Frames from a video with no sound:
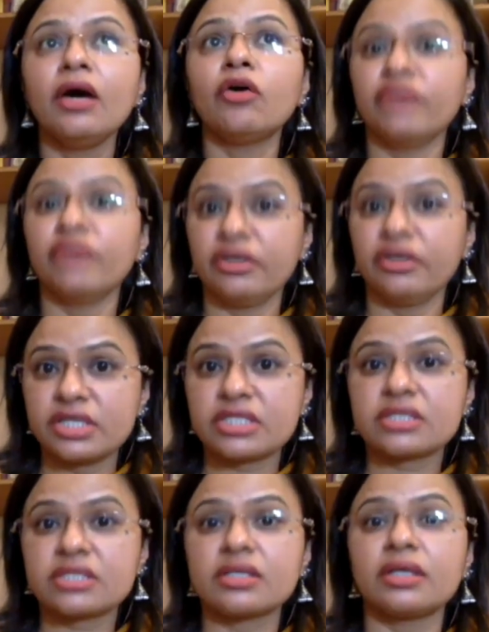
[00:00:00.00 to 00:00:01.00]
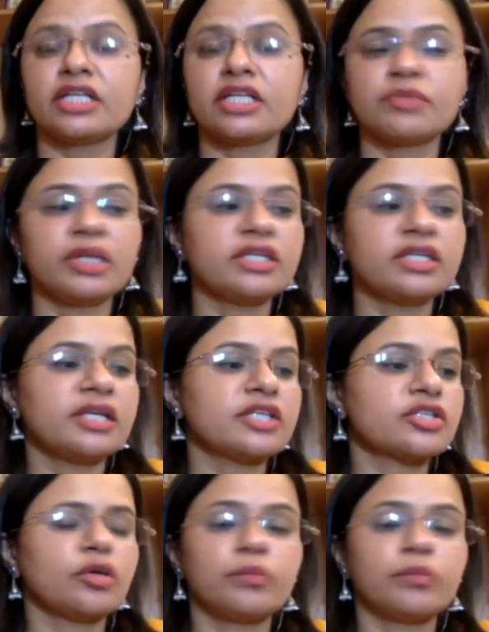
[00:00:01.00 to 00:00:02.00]
of various large
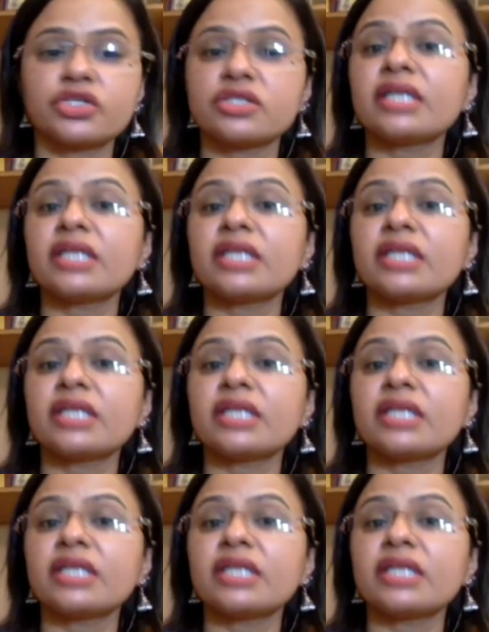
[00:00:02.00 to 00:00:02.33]
multinational corporations.